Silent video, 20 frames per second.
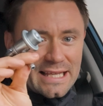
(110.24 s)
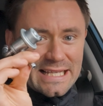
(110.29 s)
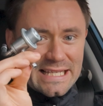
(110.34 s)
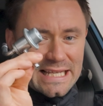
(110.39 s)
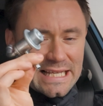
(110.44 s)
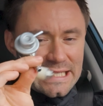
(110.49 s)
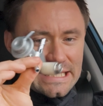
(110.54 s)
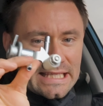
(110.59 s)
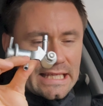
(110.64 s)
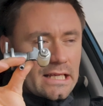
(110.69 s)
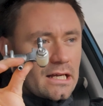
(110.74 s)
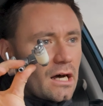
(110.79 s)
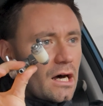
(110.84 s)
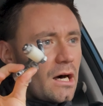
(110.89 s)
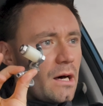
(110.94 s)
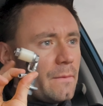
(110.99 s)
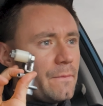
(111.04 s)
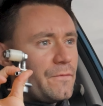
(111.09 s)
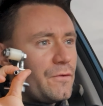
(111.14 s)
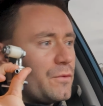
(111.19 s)
This is the
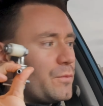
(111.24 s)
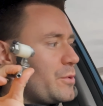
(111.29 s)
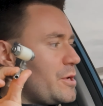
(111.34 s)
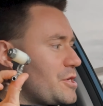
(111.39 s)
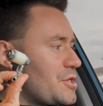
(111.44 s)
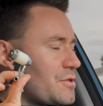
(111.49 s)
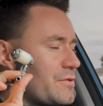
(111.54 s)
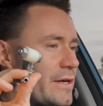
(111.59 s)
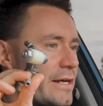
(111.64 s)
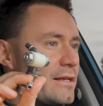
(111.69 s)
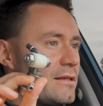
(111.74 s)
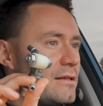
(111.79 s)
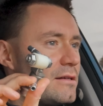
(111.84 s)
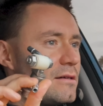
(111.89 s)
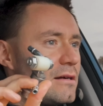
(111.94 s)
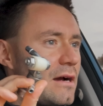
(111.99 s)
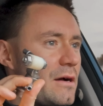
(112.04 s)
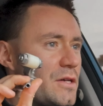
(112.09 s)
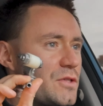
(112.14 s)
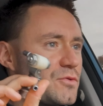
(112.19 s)
Cobb fuel pressure
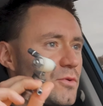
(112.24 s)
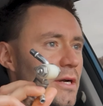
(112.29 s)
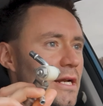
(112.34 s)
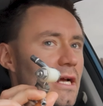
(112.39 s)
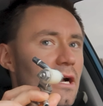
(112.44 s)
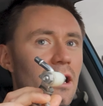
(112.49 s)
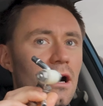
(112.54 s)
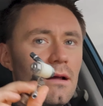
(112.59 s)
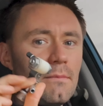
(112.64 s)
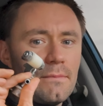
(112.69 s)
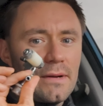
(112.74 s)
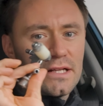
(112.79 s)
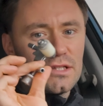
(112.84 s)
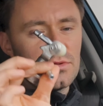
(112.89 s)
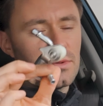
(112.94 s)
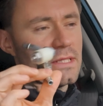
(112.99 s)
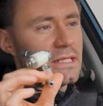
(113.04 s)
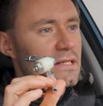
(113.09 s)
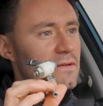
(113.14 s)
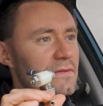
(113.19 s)
regulator I was running on my
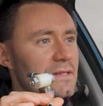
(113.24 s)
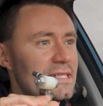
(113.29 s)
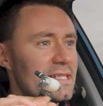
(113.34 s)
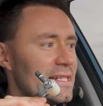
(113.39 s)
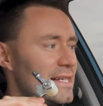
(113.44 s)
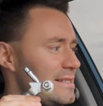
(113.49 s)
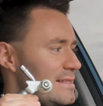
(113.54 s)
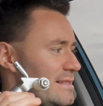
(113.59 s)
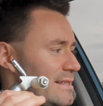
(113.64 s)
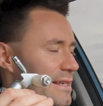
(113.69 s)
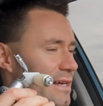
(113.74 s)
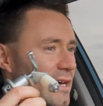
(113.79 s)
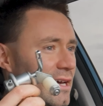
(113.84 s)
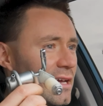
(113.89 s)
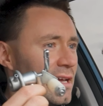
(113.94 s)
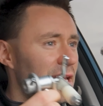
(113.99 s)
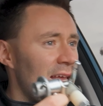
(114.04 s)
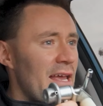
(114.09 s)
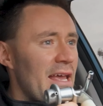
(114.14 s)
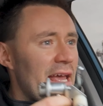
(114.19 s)
2017
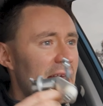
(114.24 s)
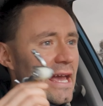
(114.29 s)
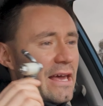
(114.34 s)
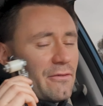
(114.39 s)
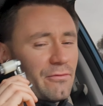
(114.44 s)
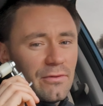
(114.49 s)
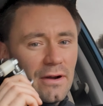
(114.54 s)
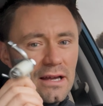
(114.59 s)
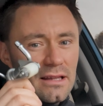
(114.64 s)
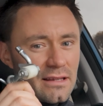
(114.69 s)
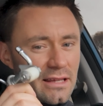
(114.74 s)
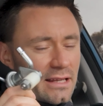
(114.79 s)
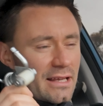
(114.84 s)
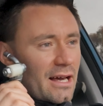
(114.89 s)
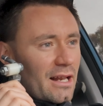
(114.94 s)
STI, and finally